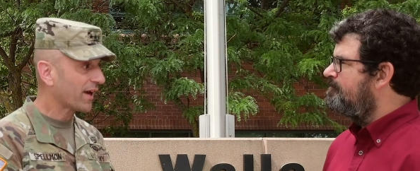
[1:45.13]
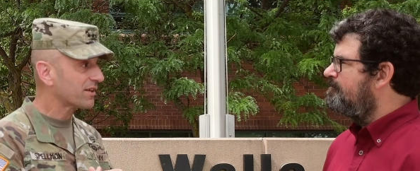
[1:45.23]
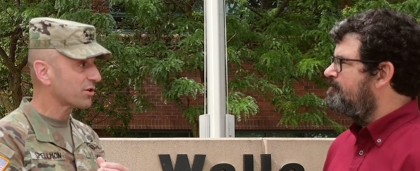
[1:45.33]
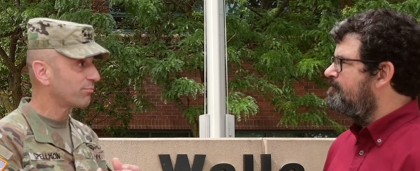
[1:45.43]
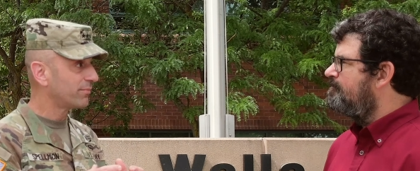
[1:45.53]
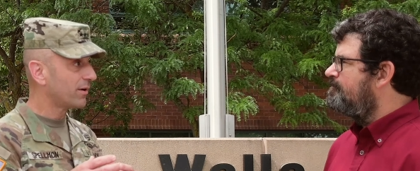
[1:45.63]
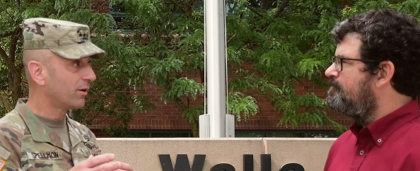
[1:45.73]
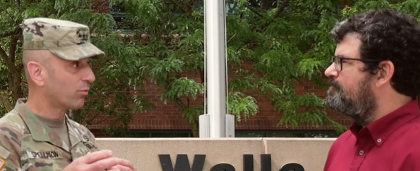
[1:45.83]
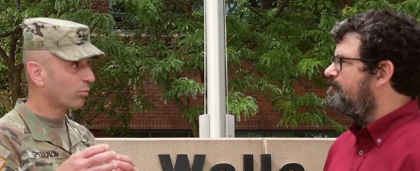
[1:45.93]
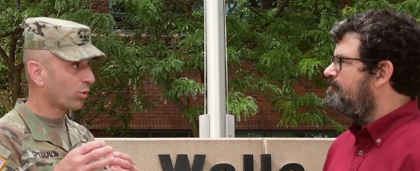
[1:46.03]
Speaker 1: got some
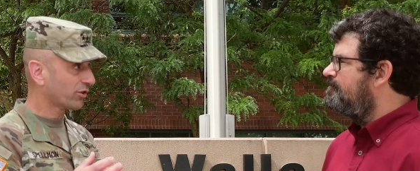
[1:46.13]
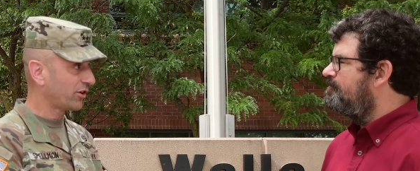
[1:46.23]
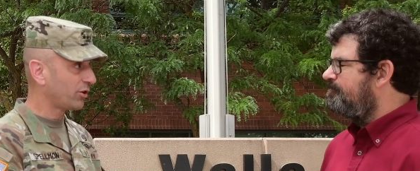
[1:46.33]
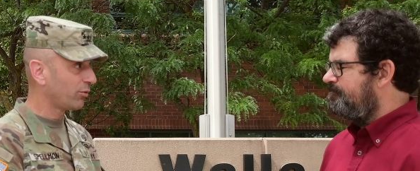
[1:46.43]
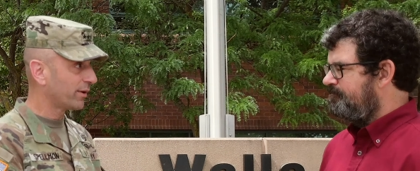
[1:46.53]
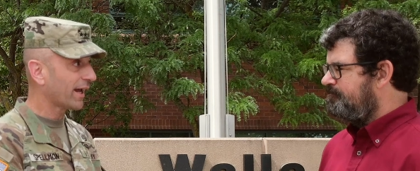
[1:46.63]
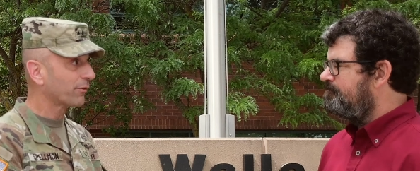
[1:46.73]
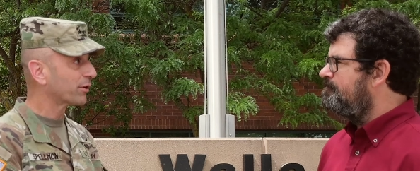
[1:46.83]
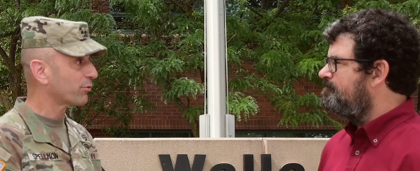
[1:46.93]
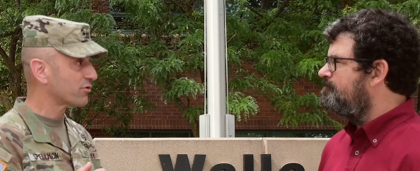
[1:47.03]
work to do. We've got to recruit